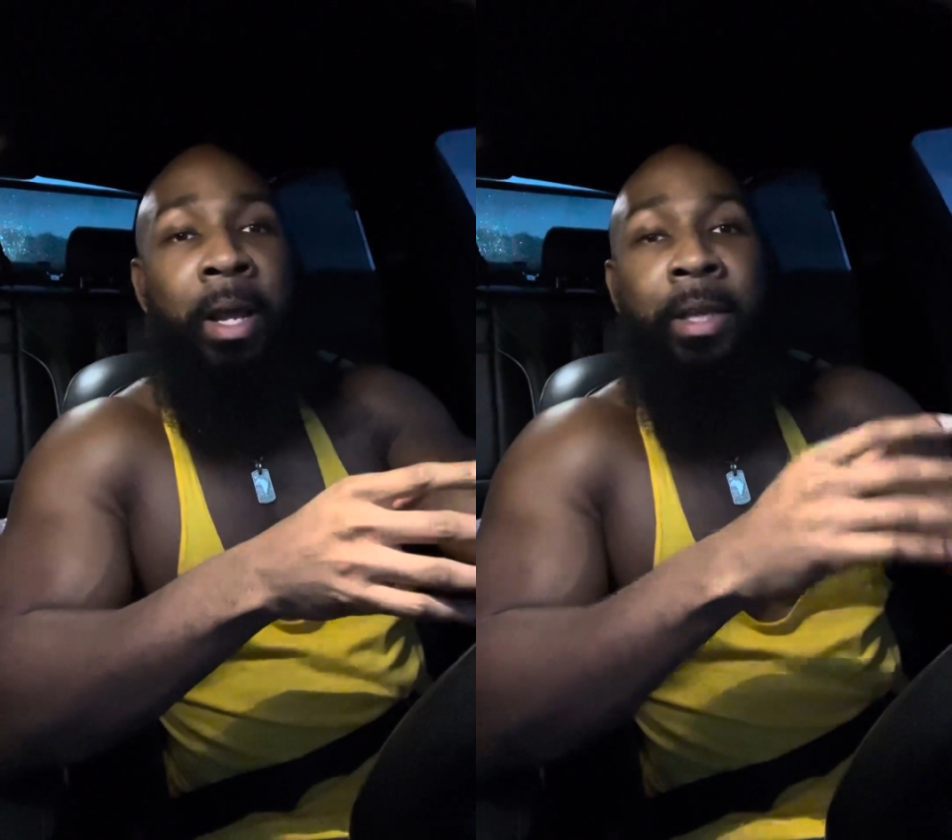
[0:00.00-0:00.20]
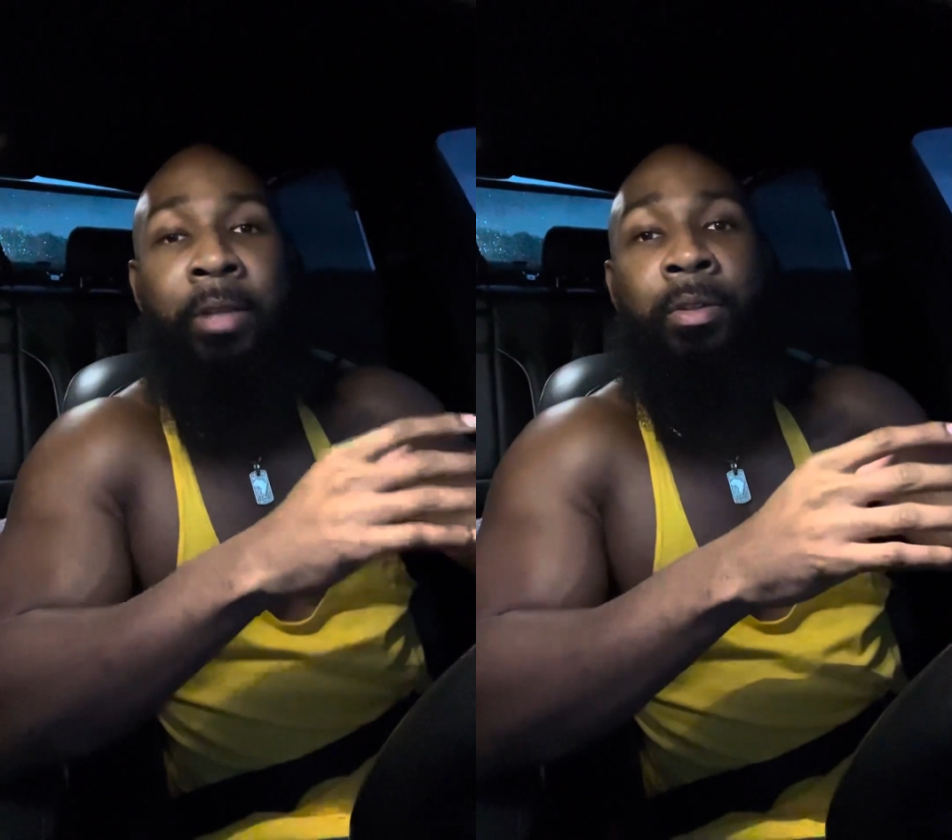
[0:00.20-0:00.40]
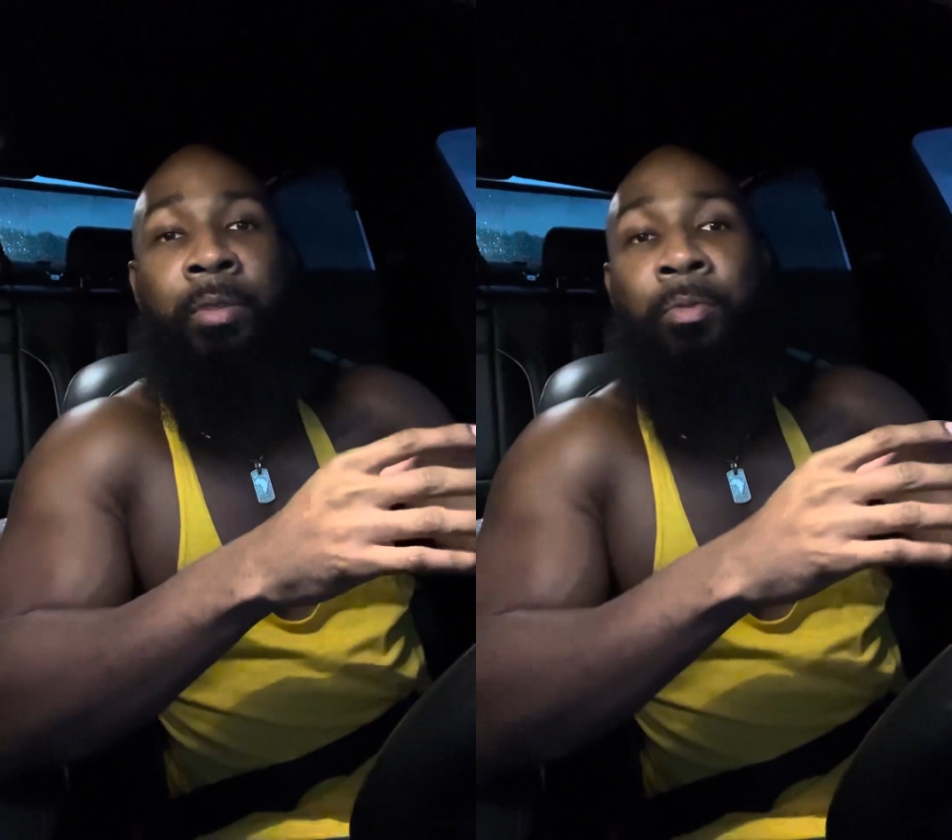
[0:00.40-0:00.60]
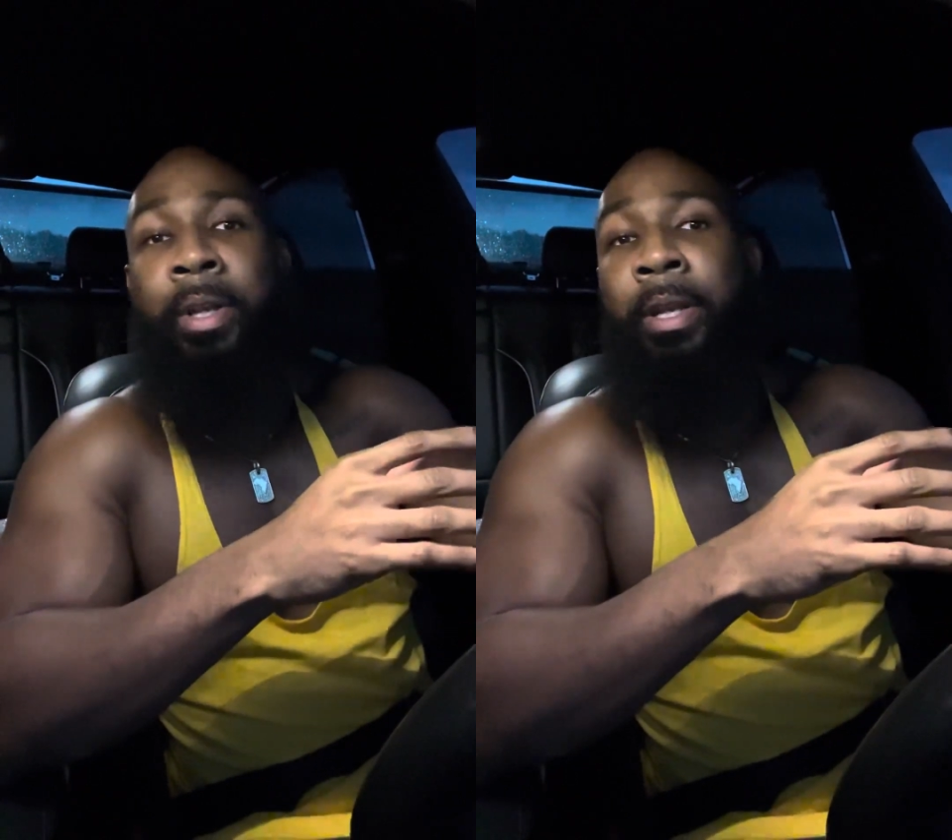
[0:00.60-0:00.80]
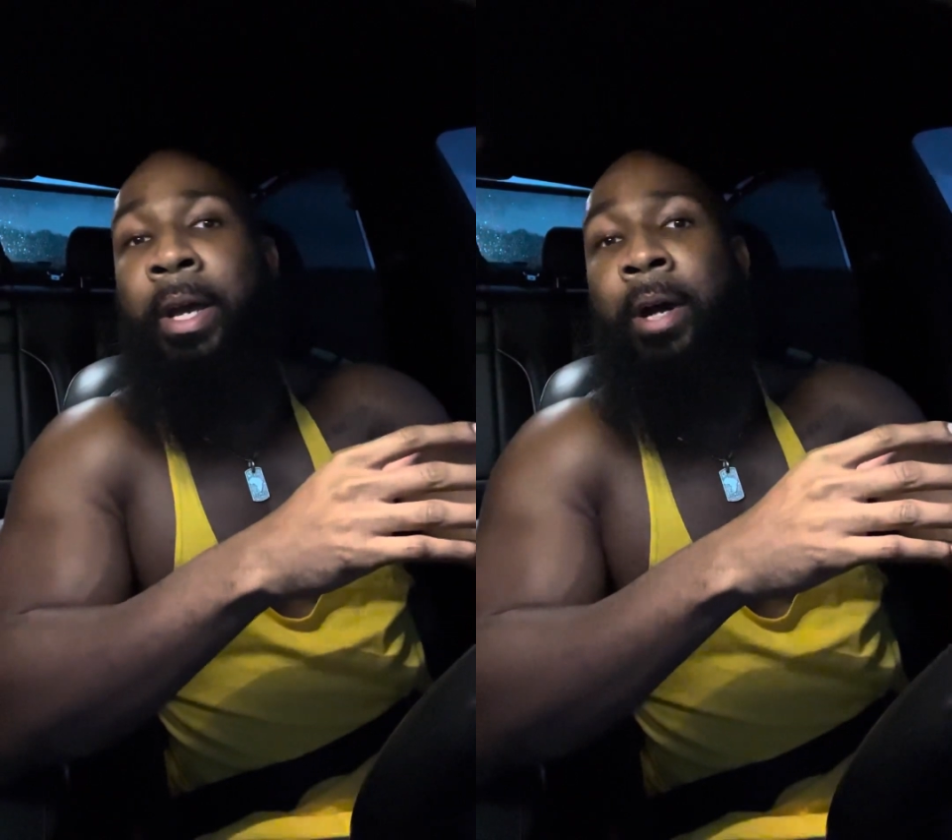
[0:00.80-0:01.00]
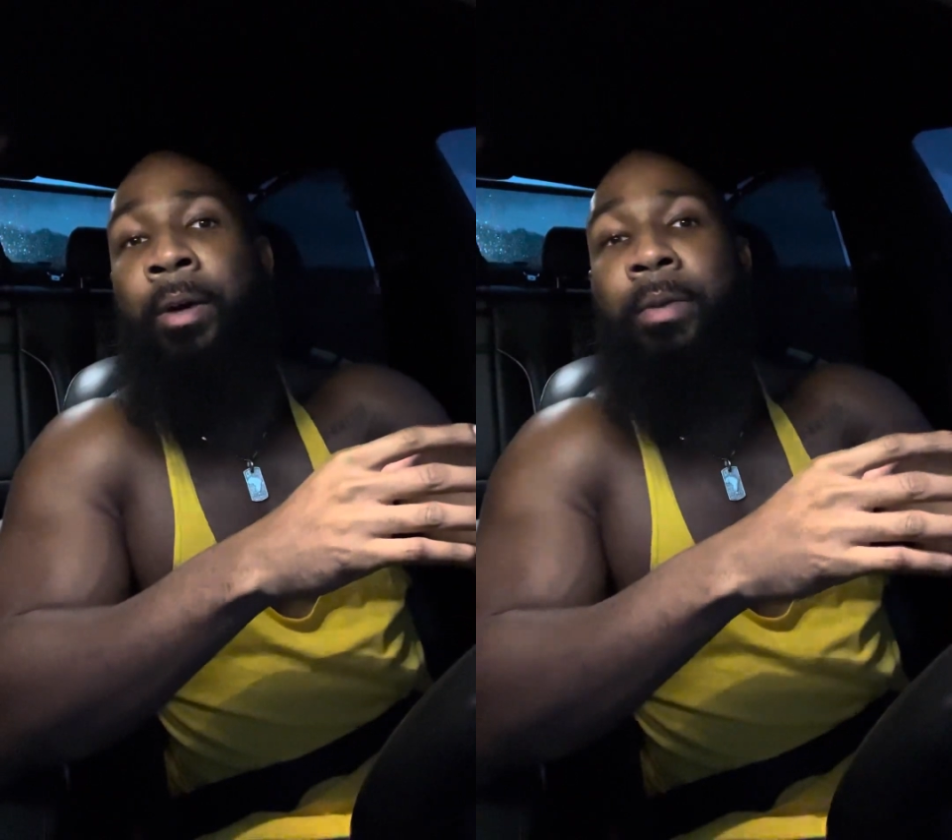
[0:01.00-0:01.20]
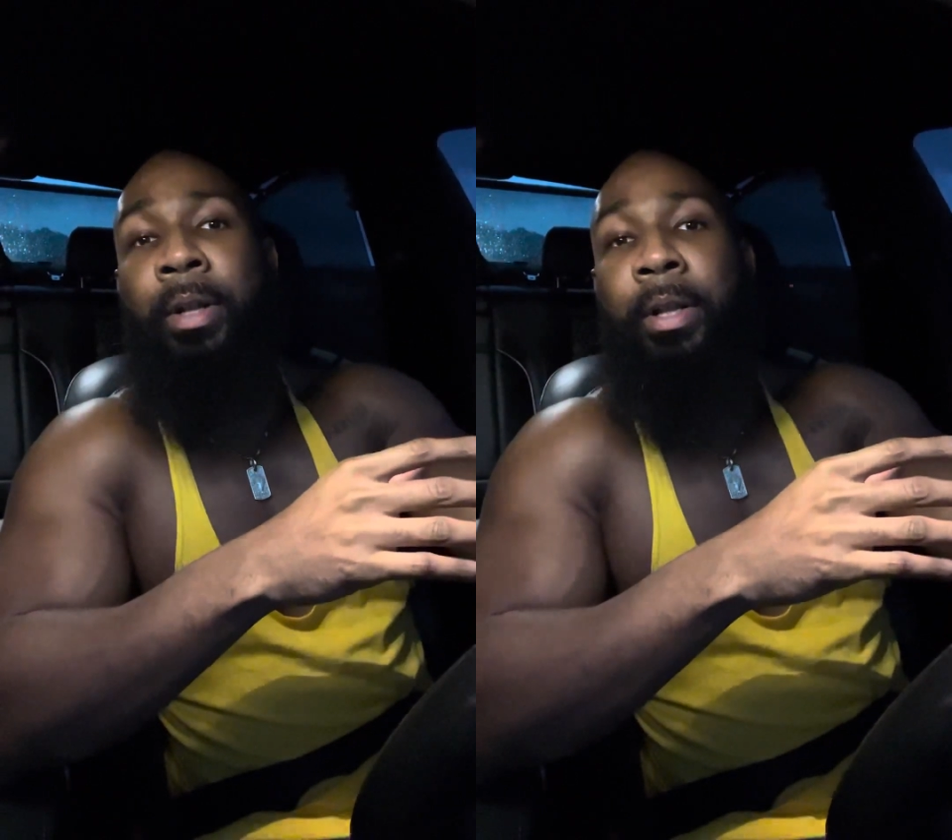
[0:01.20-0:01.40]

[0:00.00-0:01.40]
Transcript: I'll give you a little rundown.